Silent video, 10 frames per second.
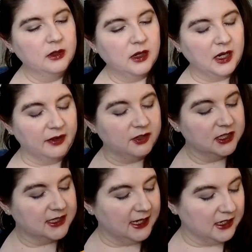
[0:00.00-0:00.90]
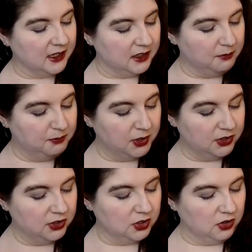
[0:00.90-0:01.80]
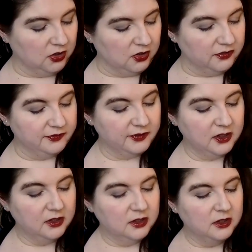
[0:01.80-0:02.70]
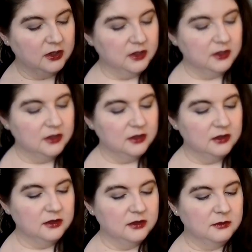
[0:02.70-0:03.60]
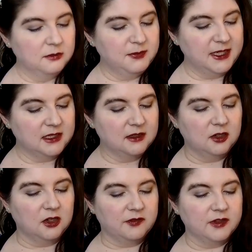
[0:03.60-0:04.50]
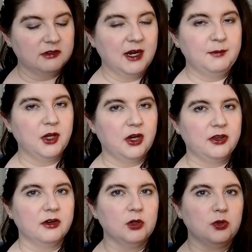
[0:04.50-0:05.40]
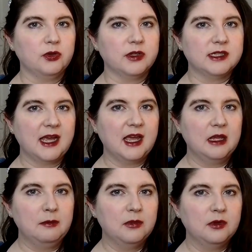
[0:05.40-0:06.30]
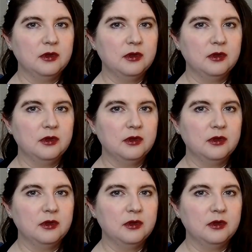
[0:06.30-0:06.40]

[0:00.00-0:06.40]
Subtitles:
and I've just taken a bunch of bits of scrap yarn that are all the same